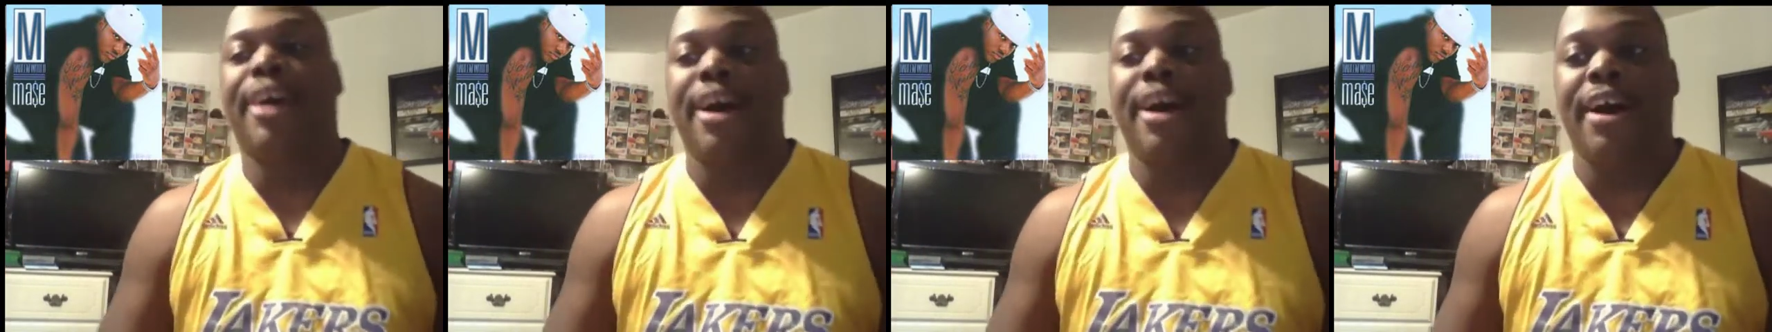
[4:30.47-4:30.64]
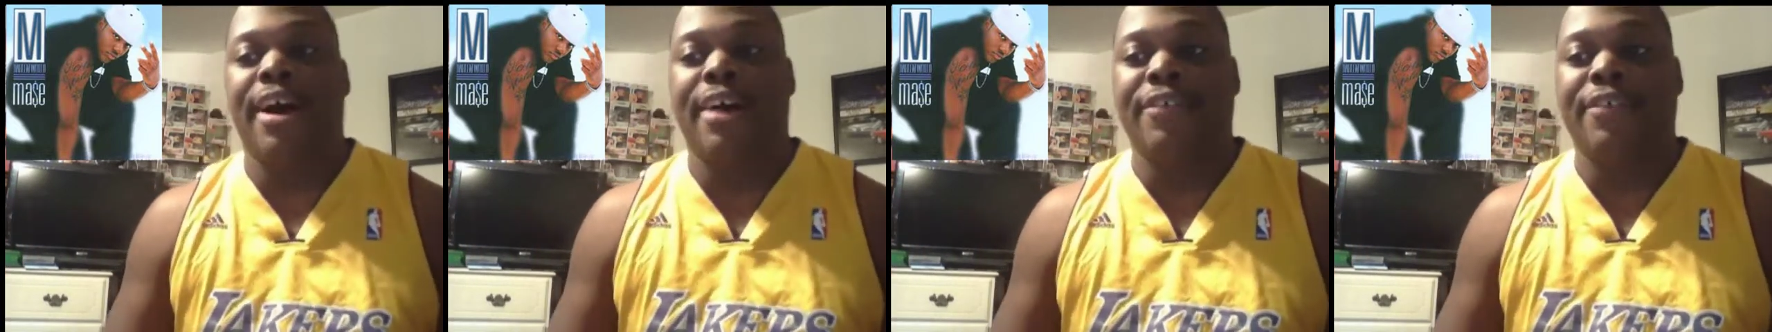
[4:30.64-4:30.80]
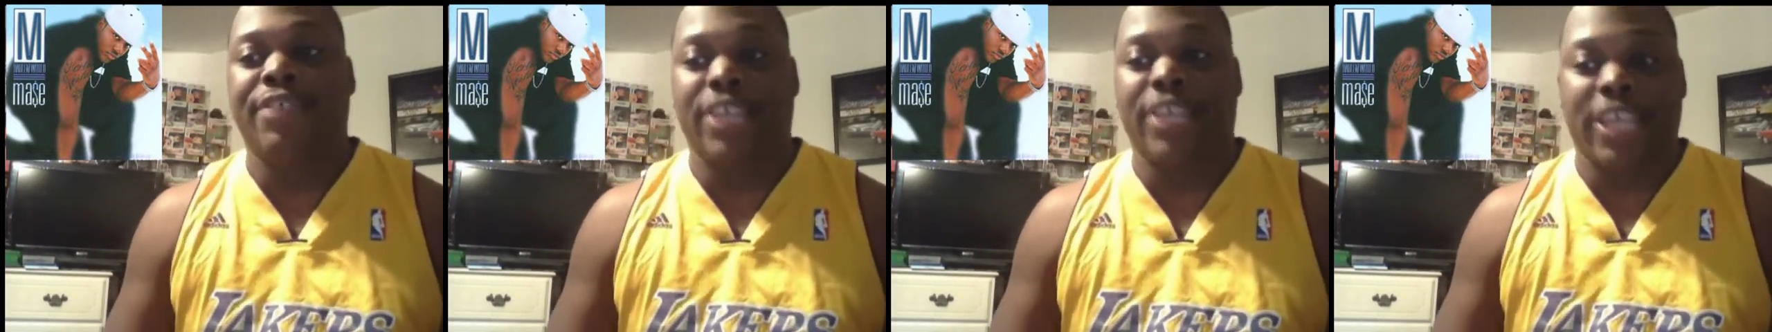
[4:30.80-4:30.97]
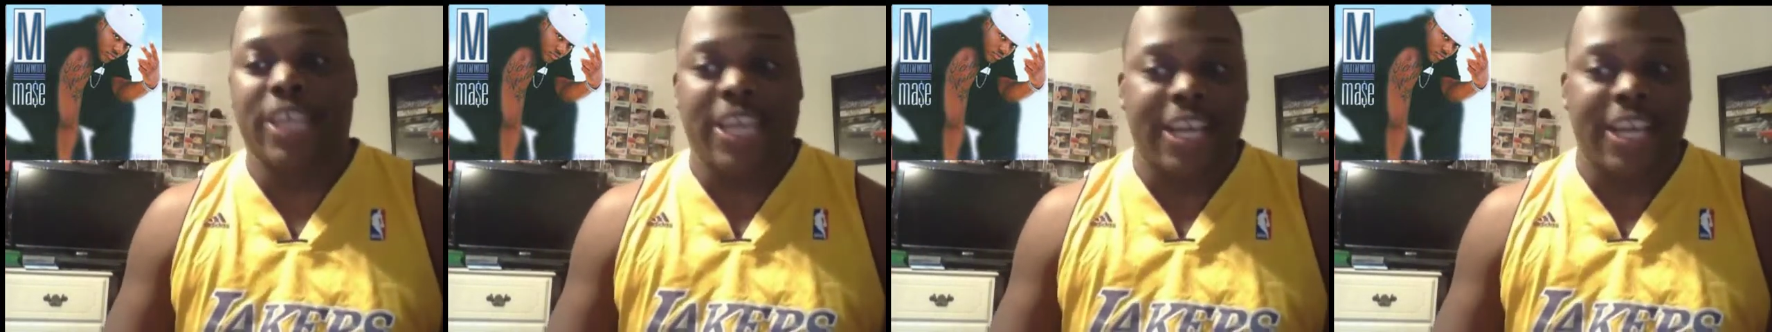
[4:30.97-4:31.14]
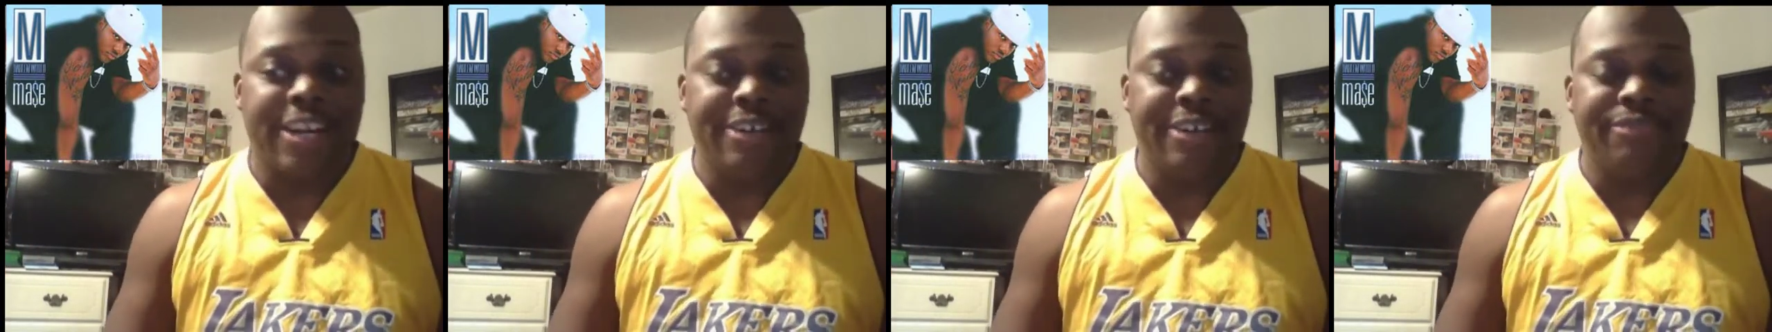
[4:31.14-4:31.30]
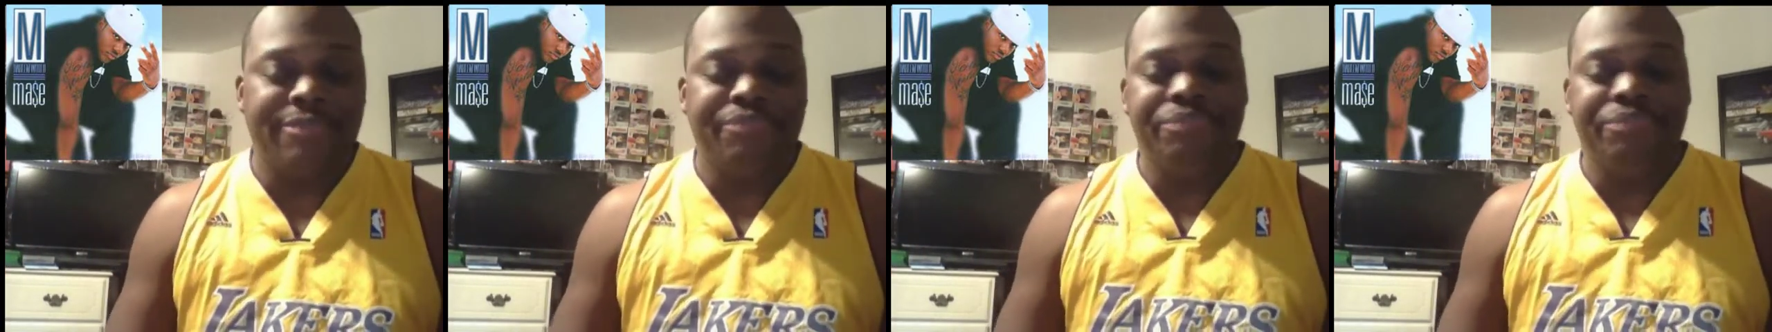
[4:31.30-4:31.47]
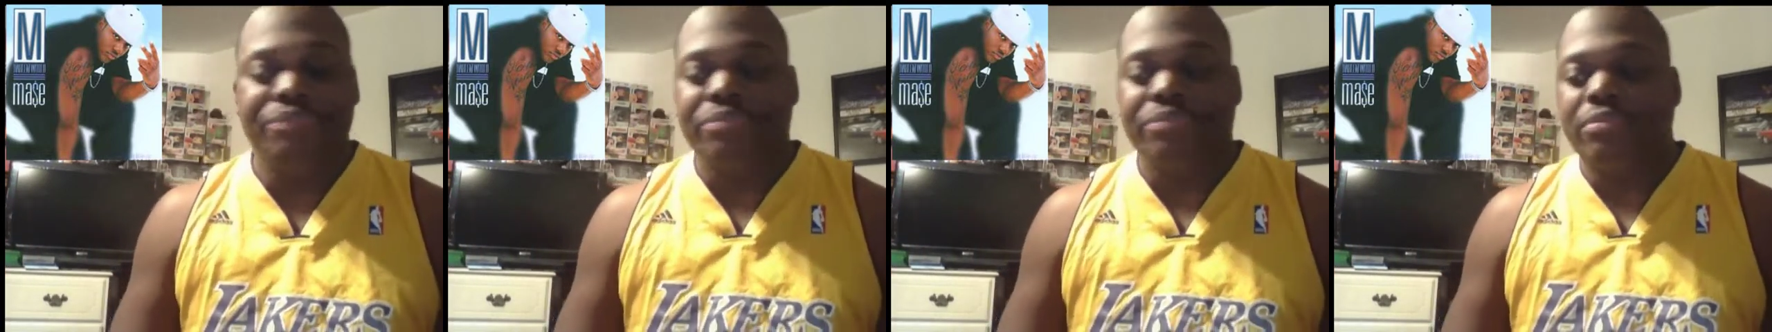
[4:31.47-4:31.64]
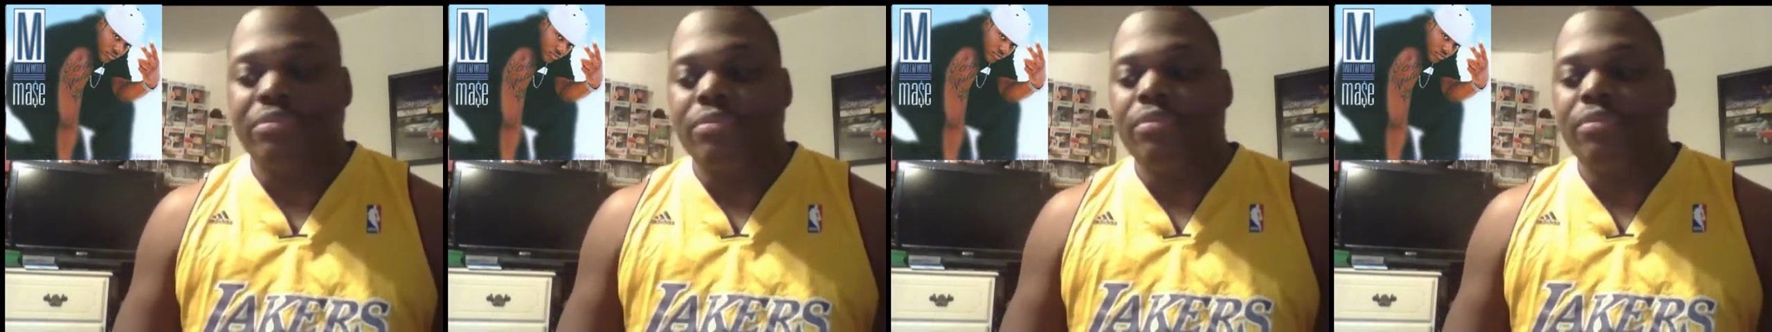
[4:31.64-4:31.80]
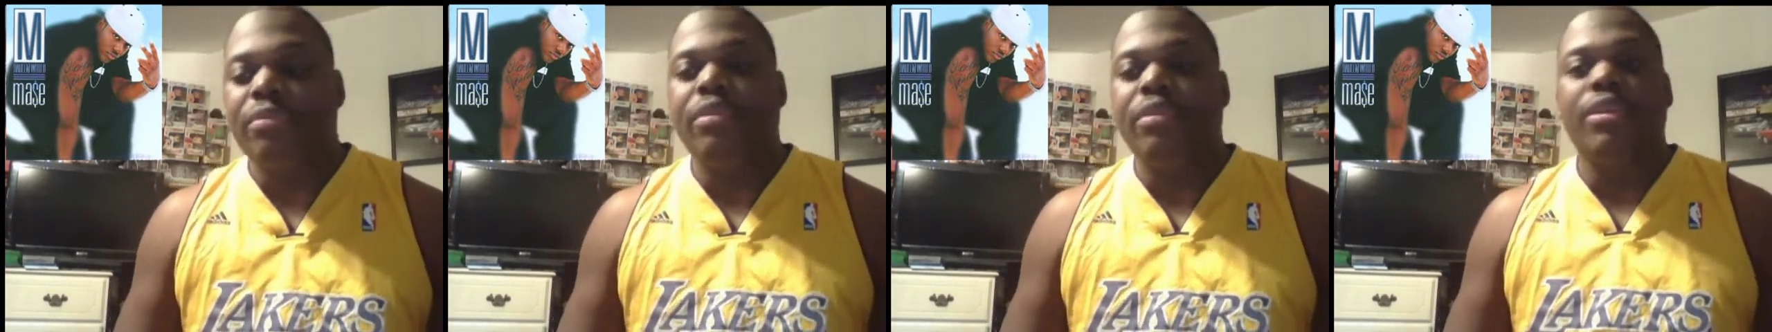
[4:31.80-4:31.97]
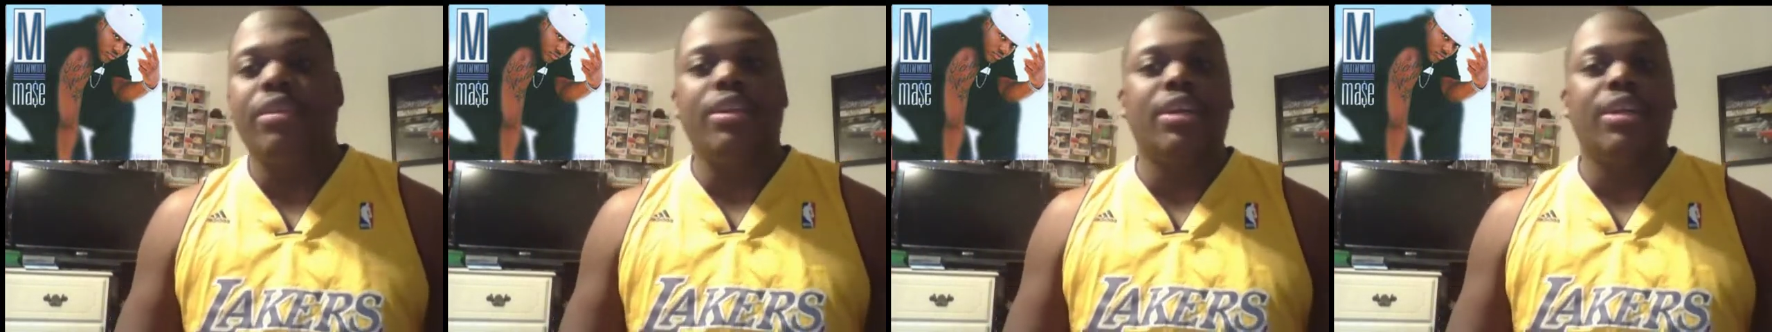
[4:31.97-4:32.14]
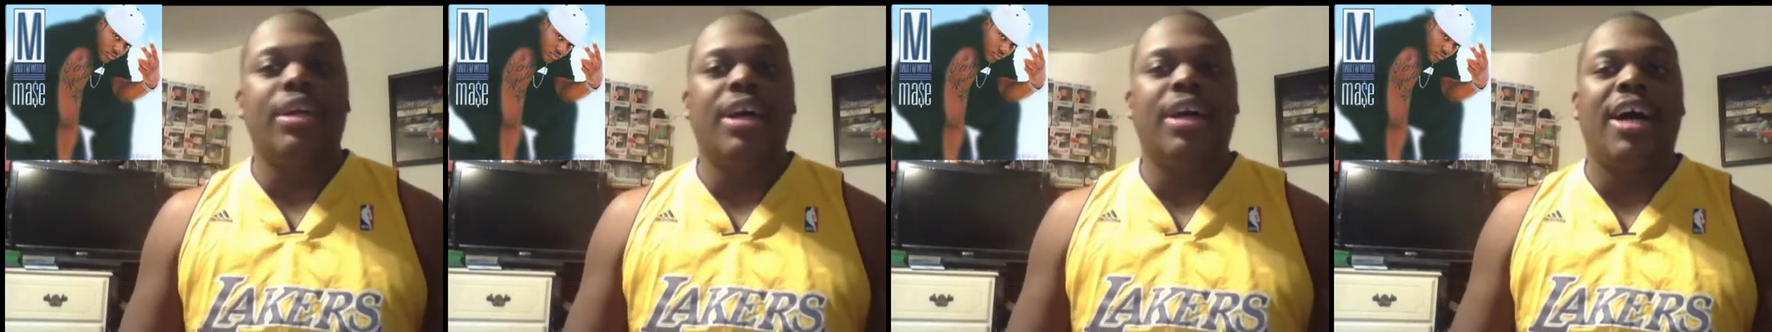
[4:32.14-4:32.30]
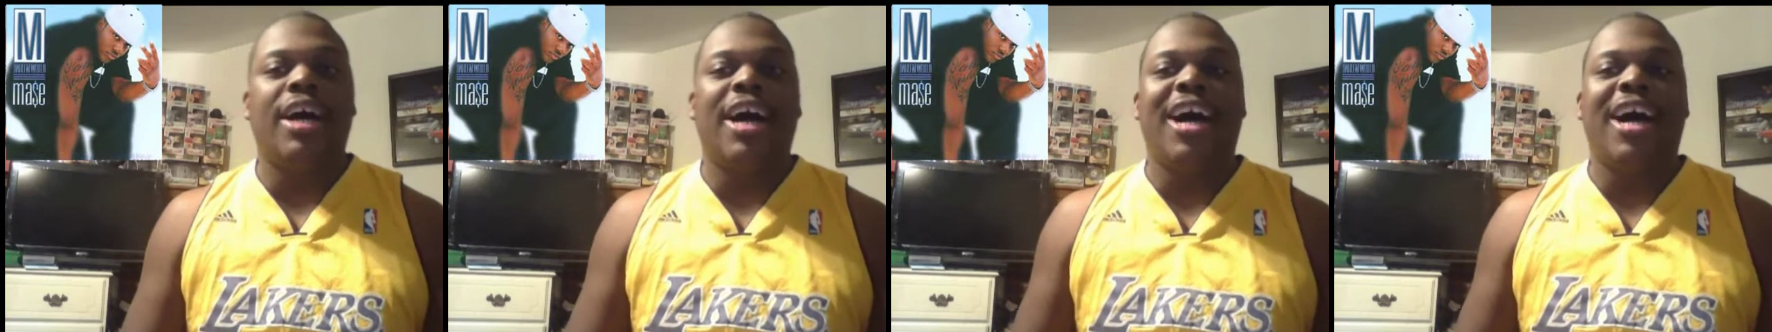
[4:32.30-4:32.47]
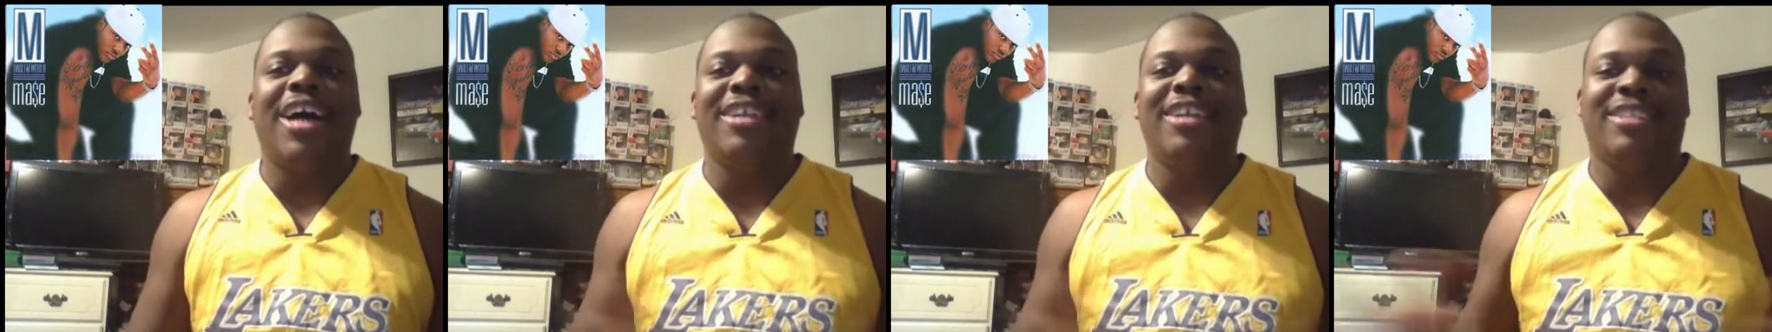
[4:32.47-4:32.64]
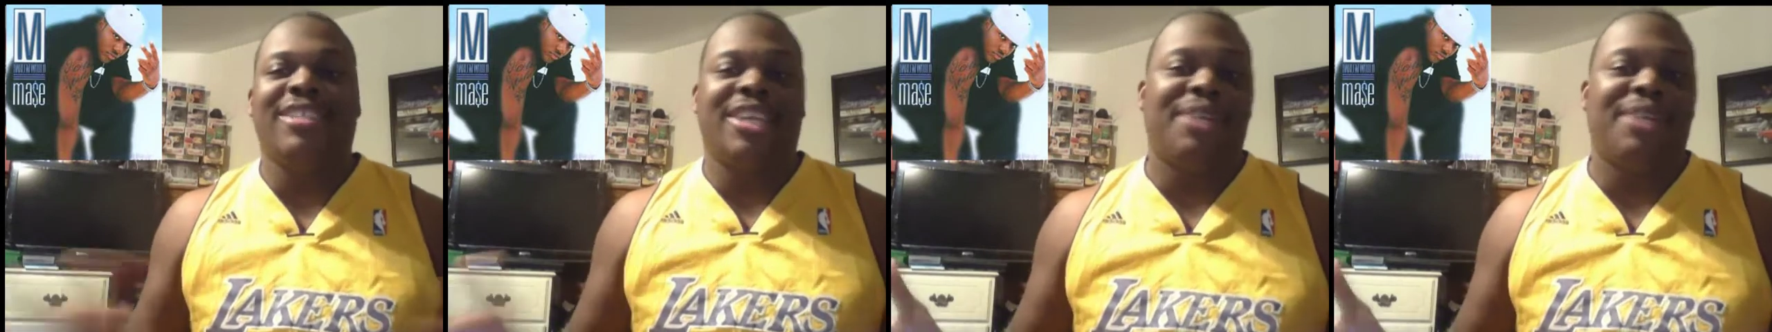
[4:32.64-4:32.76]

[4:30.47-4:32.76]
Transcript: of the Year. It